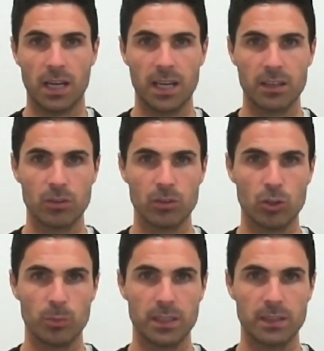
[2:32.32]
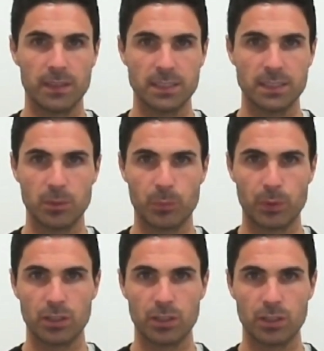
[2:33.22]
I don't know, but it does the
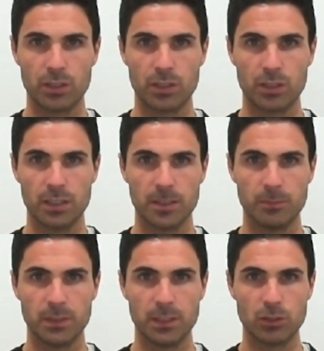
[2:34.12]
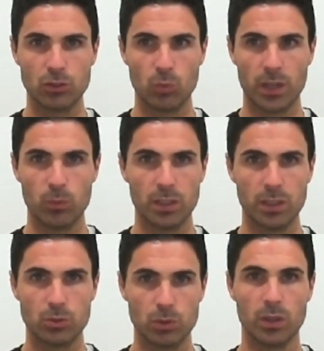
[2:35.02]
impression is not what I wanted
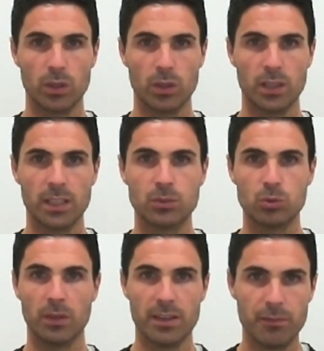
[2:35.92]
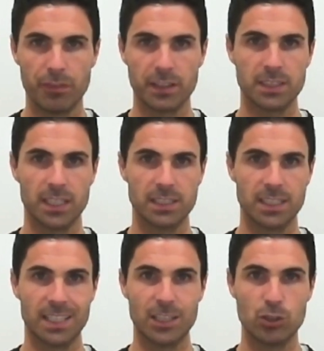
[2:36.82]
to do. I wanted to emphasise,
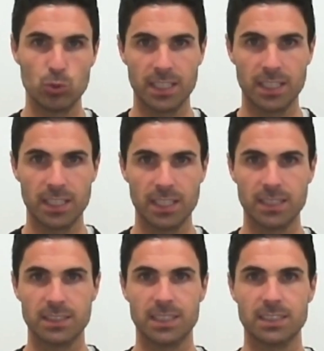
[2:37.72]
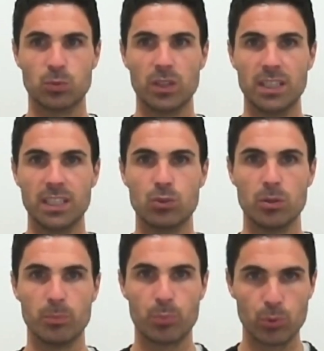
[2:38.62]
and I do it again, that we need to
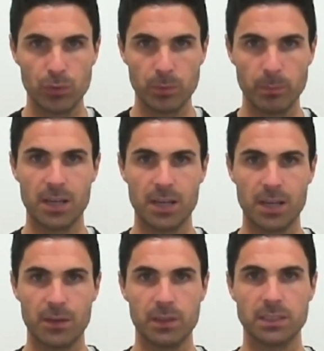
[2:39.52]
improve in many areas.